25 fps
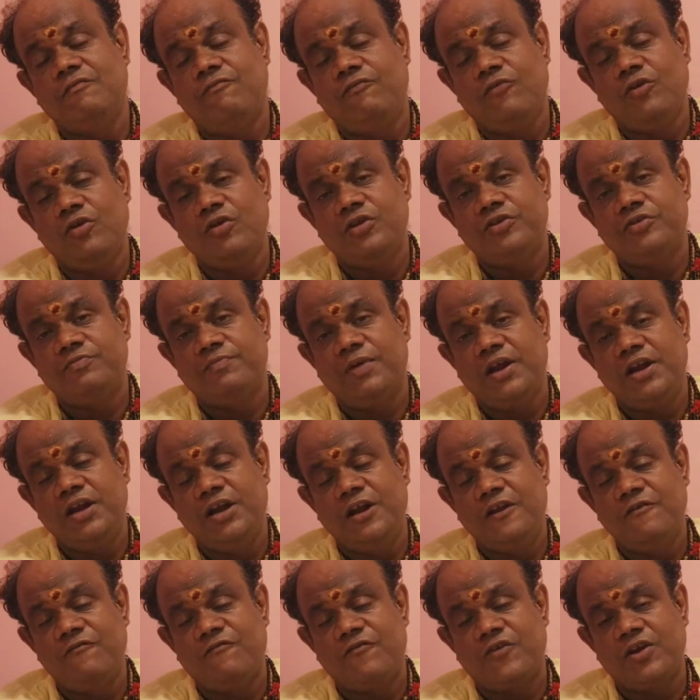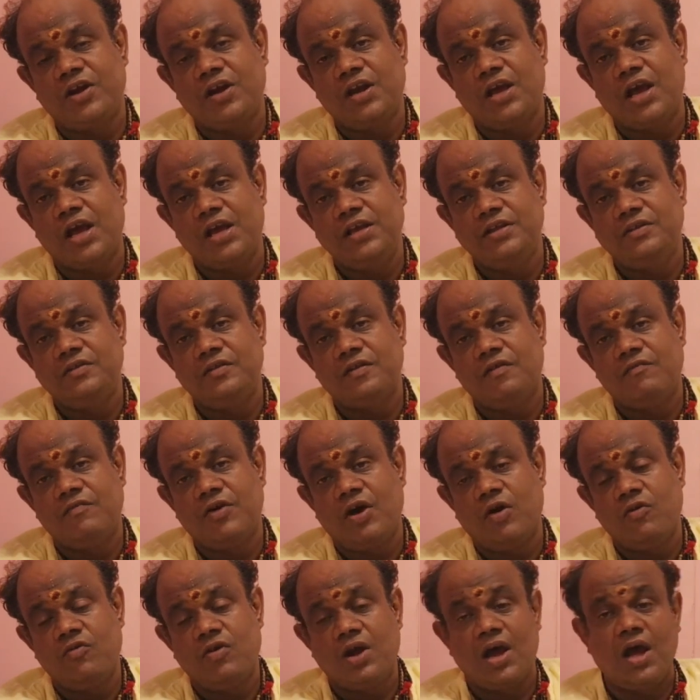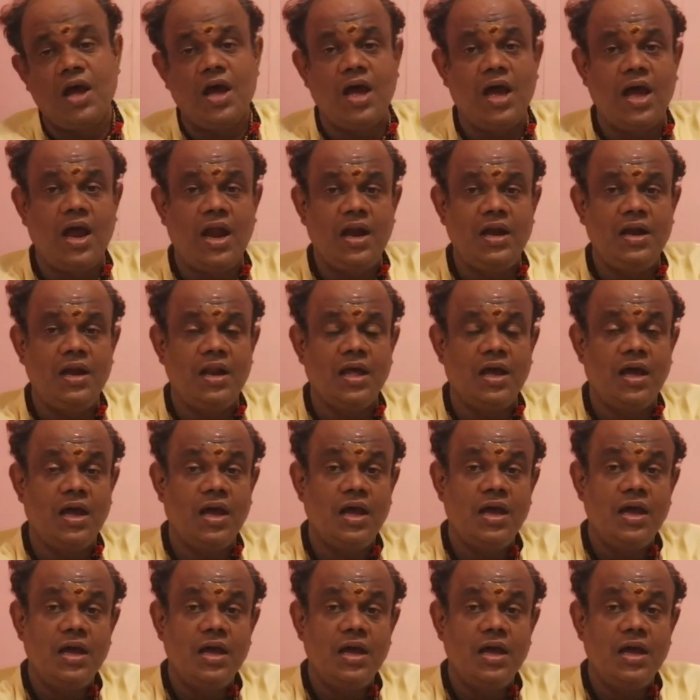influenced by different kinds of aura and